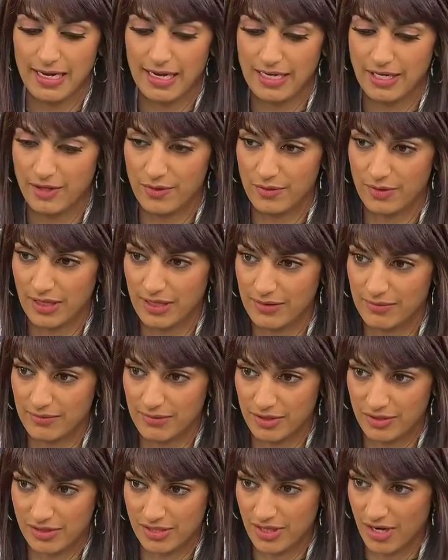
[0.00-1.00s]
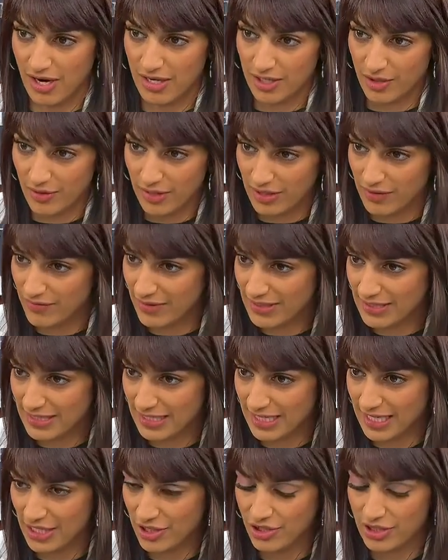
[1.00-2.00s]
I know that there's an ongoing
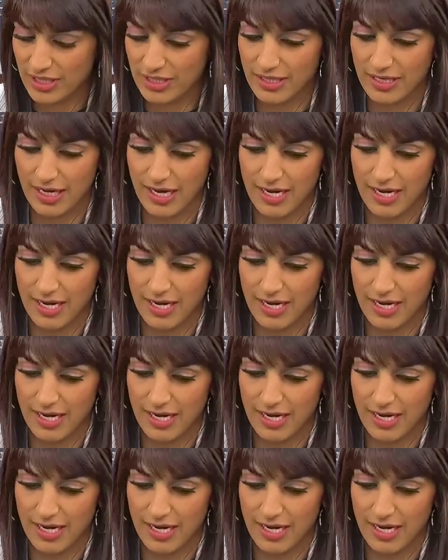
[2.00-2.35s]
investigation,